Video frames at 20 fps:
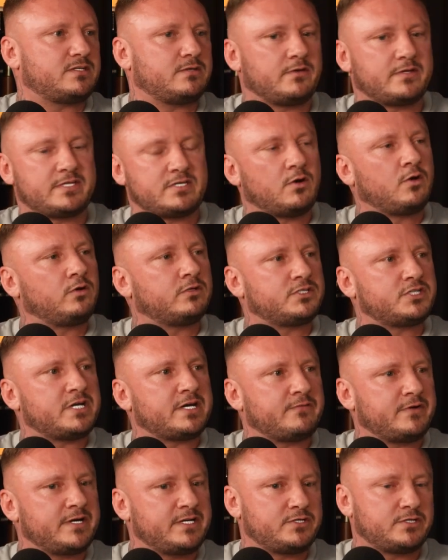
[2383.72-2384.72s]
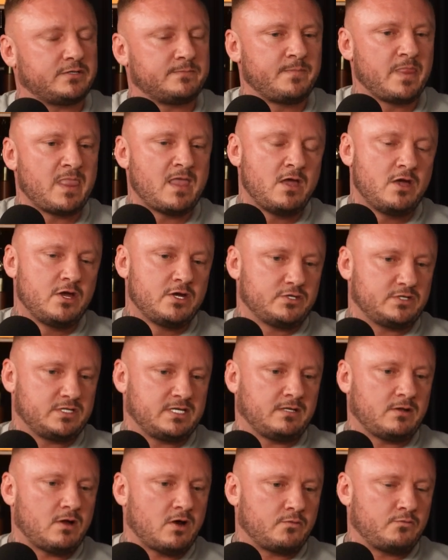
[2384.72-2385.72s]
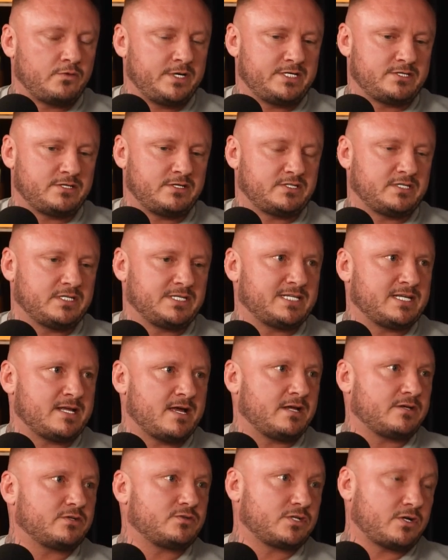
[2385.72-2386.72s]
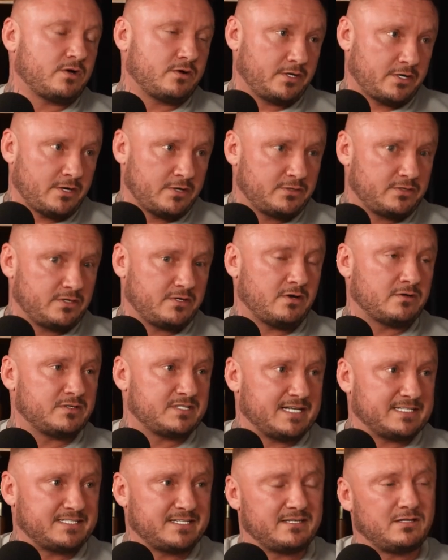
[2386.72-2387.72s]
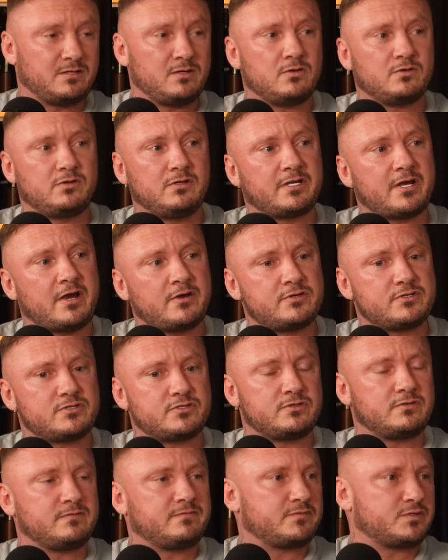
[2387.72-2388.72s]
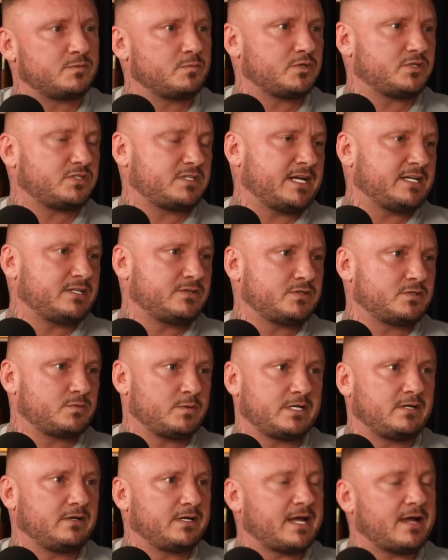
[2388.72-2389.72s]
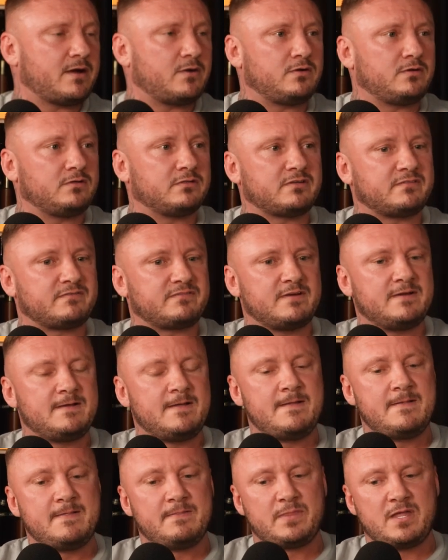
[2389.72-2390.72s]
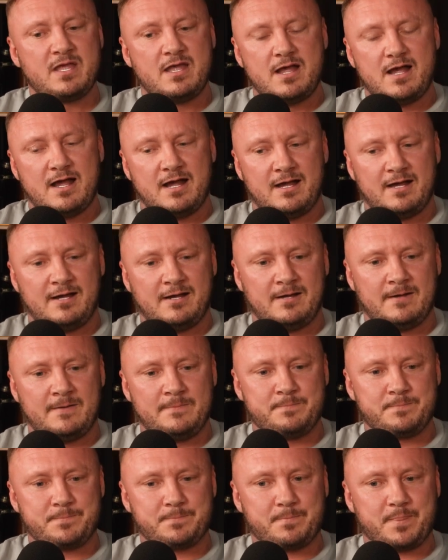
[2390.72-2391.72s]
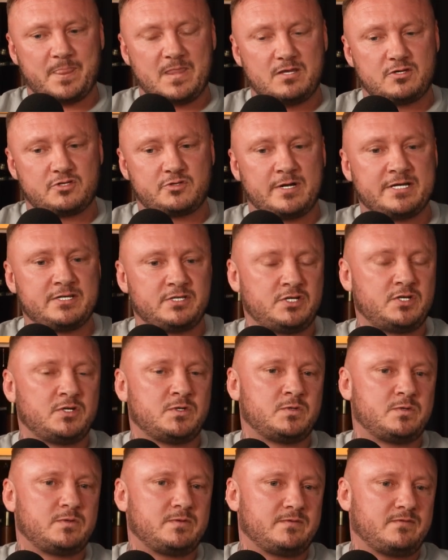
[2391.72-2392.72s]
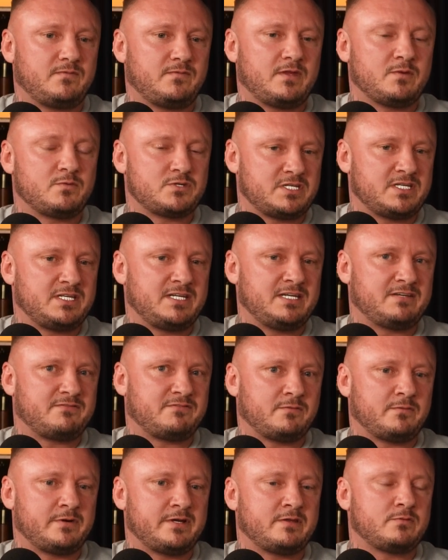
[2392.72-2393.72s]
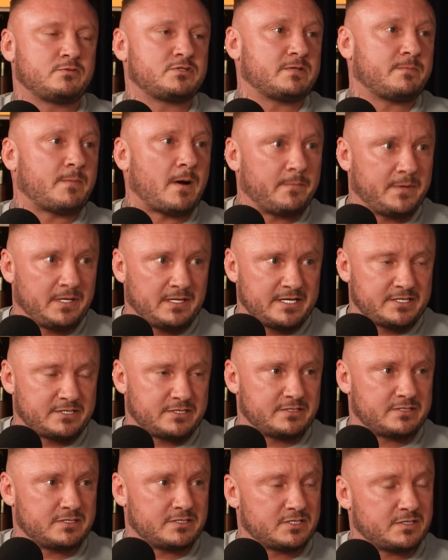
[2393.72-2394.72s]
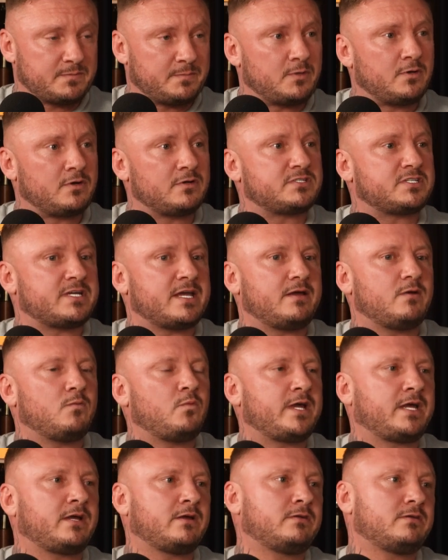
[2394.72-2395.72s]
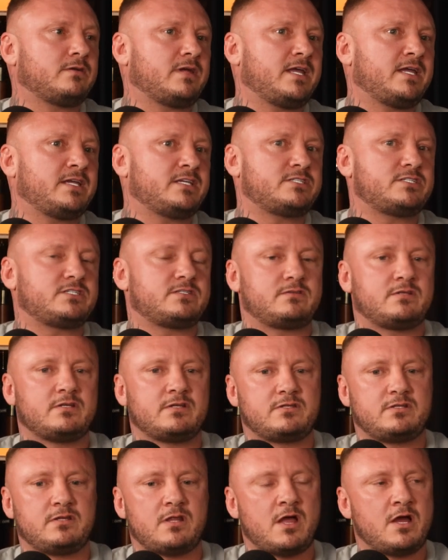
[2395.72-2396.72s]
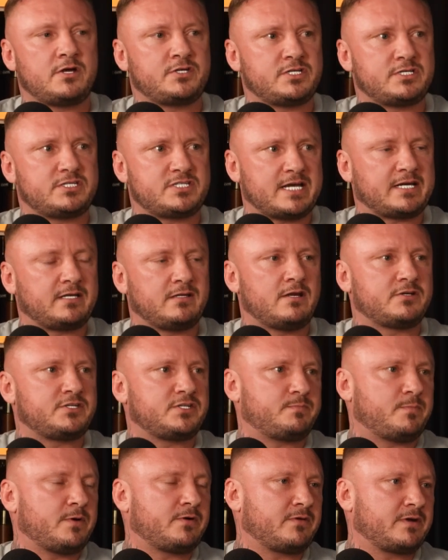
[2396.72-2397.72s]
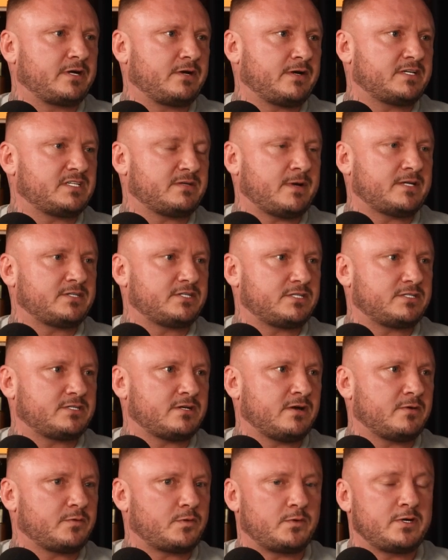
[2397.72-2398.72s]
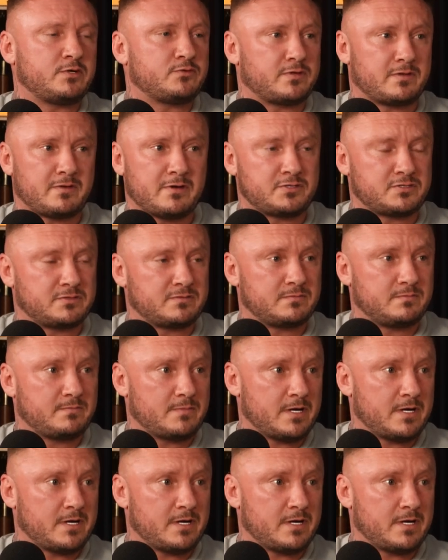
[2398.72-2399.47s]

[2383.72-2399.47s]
the older generation? So did a lot of research into that. Contacted the local council for as much data as we could get hold of. So I knew there was a need for when there was a population to support it. Wigan is the second largest borough in Greater Manchester, 300,000